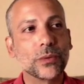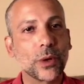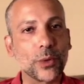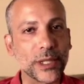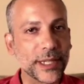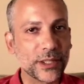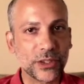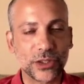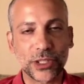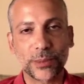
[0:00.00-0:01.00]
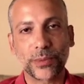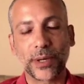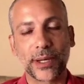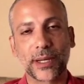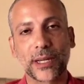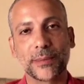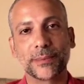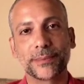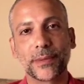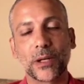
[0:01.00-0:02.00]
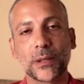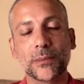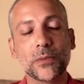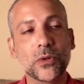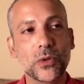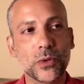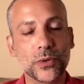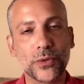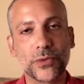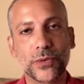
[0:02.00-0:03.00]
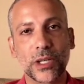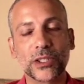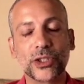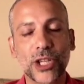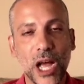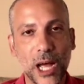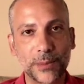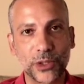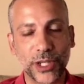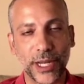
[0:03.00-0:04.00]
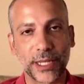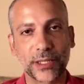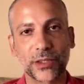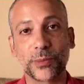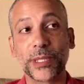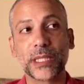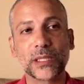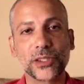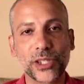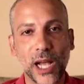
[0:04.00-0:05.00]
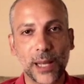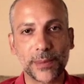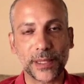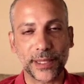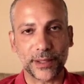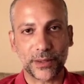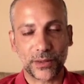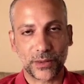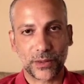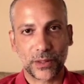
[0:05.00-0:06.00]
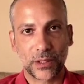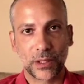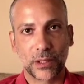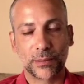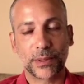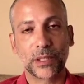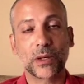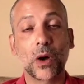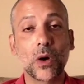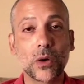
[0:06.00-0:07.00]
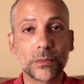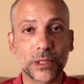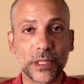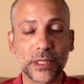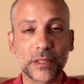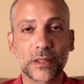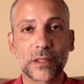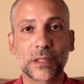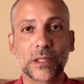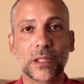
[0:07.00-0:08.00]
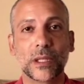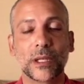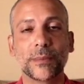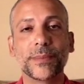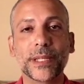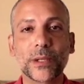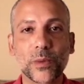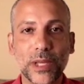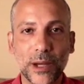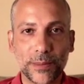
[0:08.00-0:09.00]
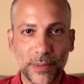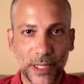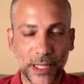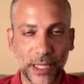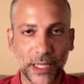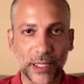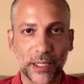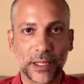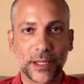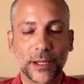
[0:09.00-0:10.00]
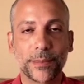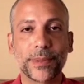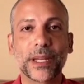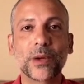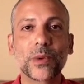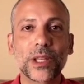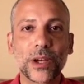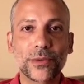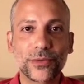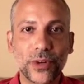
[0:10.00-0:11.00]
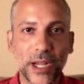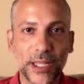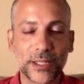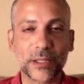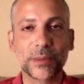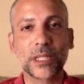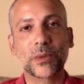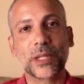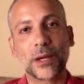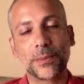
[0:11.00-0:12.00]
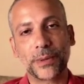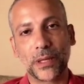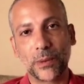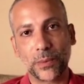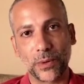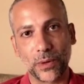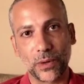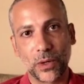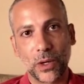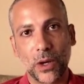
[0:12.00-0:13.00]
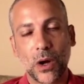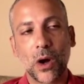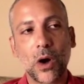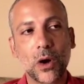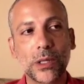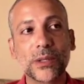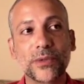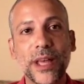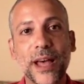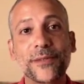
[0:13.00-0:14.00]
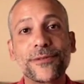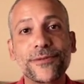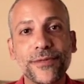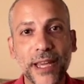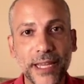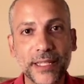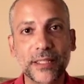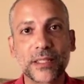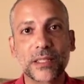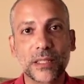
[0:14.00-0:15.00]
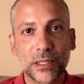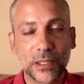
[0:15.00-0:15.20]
A relationship breakup, a move, a job change, being jobless, being homeless, being without money, being without friends, being without people, all of that faced